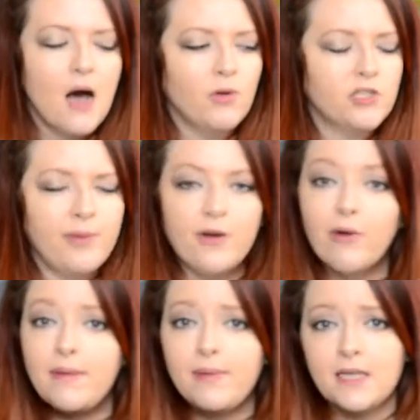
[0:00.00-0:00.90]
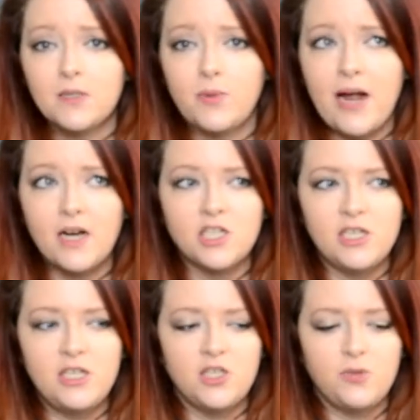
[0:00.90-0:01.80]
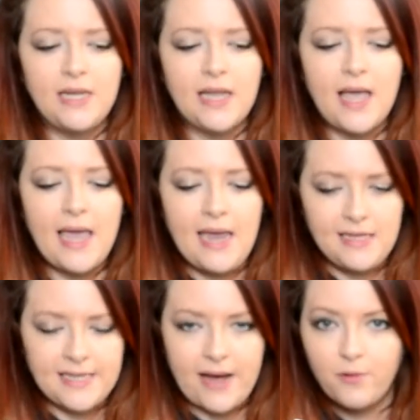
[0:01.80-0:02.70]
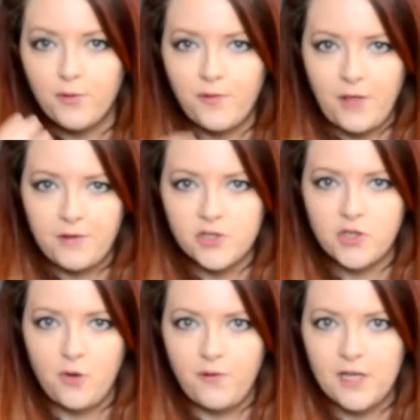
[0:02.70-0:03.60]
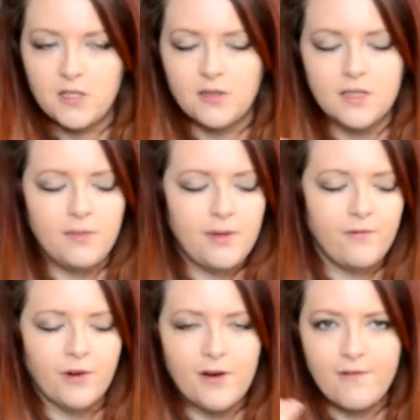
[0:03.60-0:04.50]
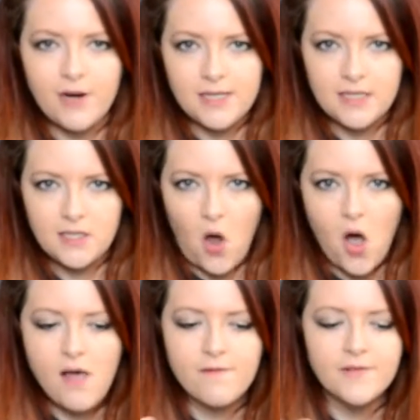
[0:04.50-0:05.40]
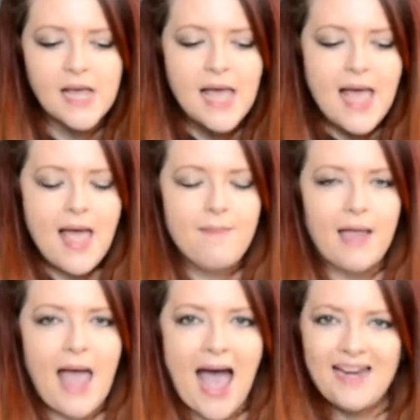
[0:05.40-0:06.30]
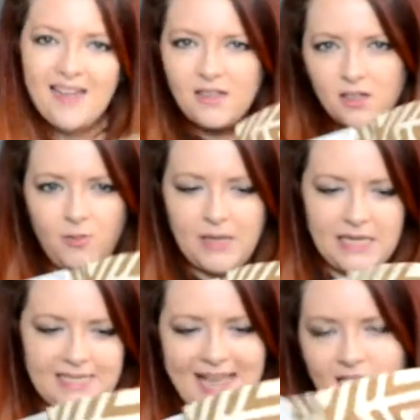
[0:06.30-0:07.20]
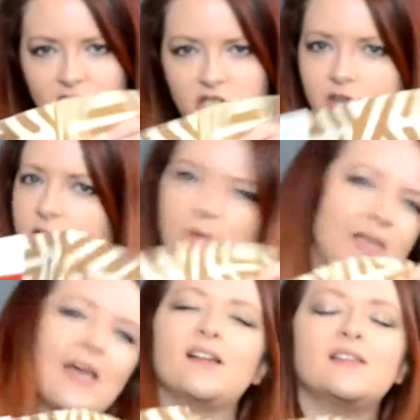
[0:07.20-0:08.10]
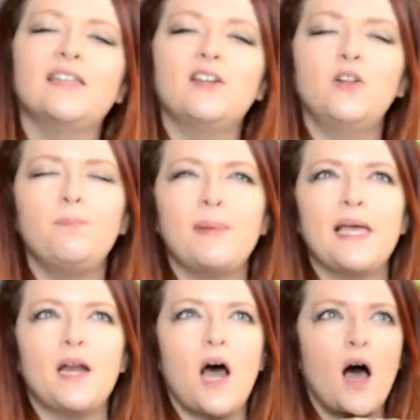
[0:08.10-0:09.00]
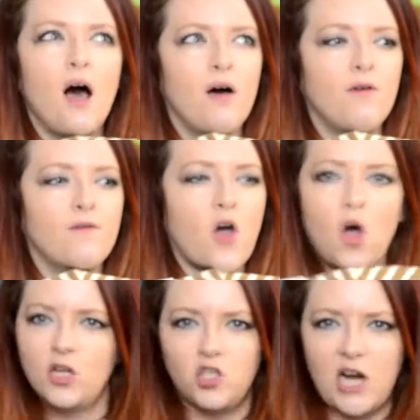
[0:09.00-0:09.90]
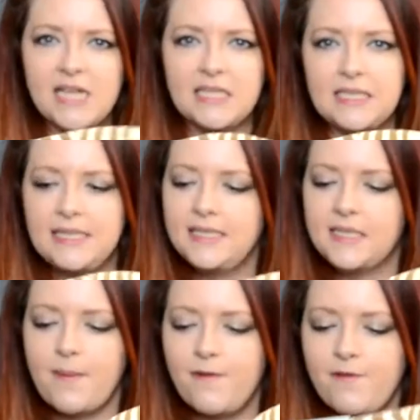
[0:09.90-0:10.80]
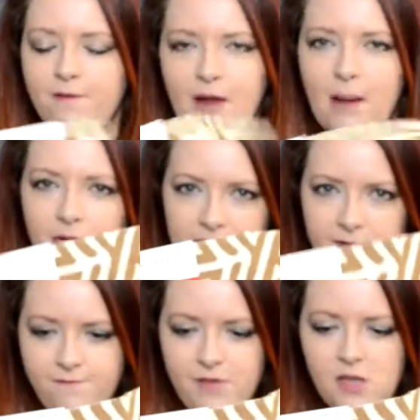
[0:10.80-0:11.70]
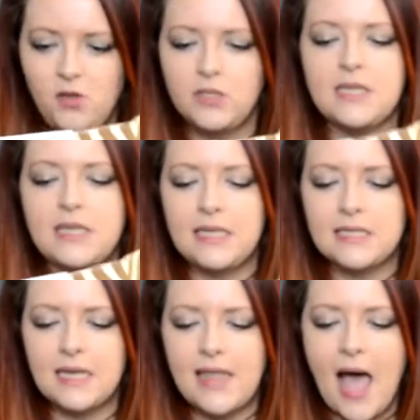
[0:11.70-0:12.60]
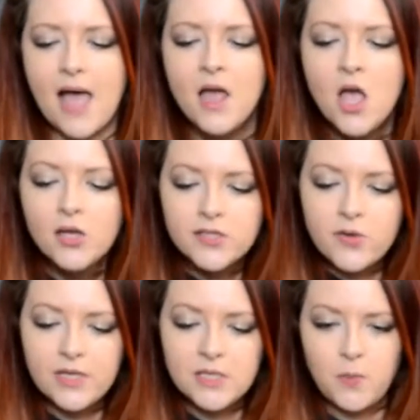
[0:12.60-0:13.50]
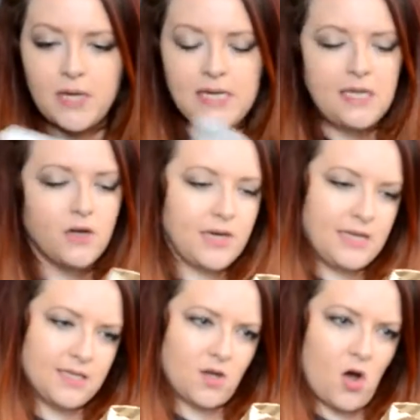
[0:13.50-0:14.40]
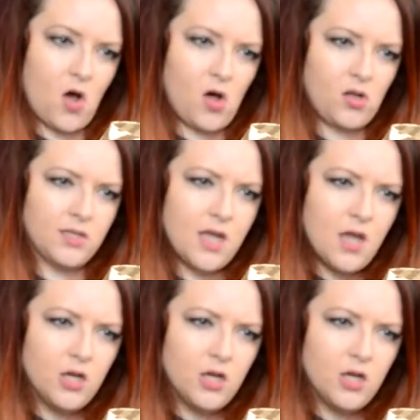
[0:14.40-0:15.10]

which will be great because we're actually doing a down feather sofa. So it's going to be very, very soft. And by adding a little bit of texture, then we get a little bit of contrast in some of the fabrics and feels and things like that. So this one here is called